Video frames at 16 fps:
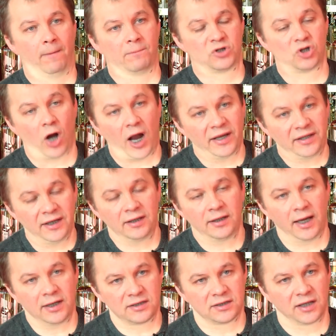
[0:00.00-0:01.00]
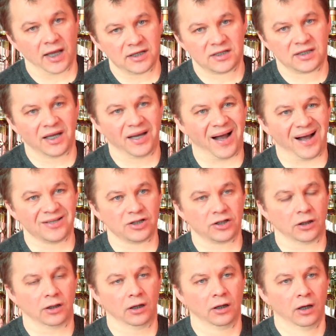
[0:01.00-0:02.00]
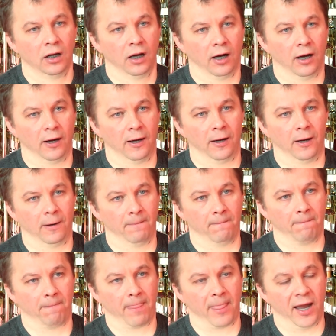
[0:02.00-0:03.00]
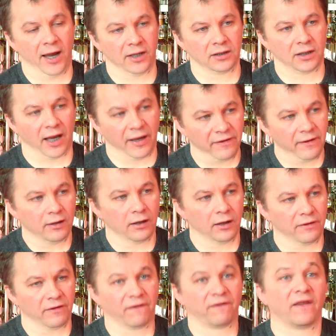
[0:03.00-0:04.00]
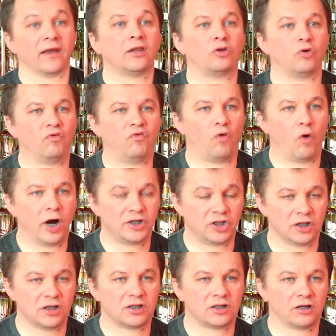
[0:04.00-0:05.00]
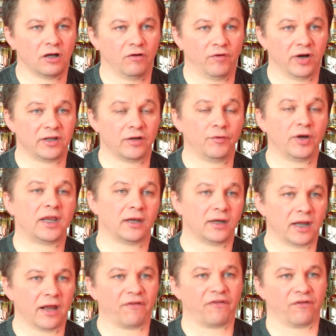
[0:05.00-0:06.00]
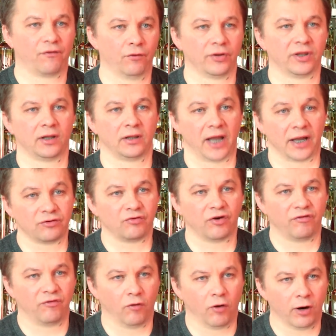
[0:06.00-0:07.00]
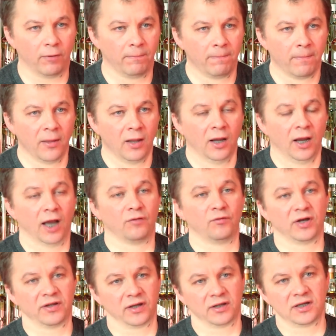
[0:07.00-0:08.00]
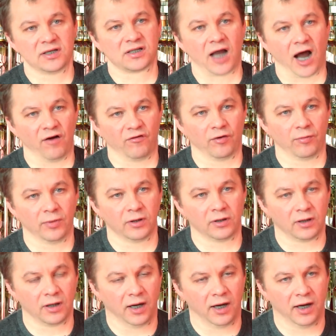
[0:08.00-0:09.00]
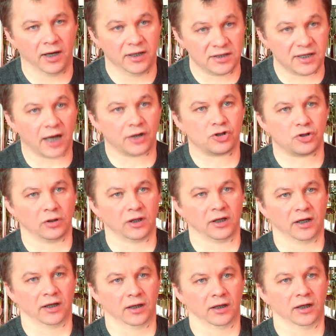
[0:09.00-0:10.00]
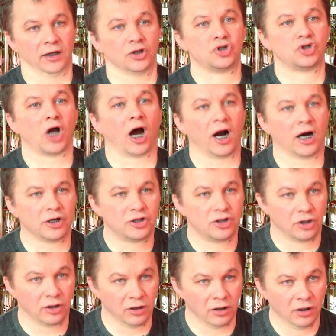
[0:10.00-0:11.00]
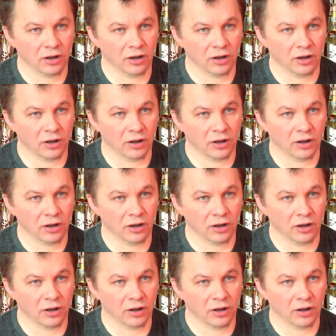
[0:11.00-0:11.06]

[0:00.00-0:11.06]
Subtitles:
So I think that's the answer. And I think the thing to watch is whether we can get through the land reform and whether this government is actually in charge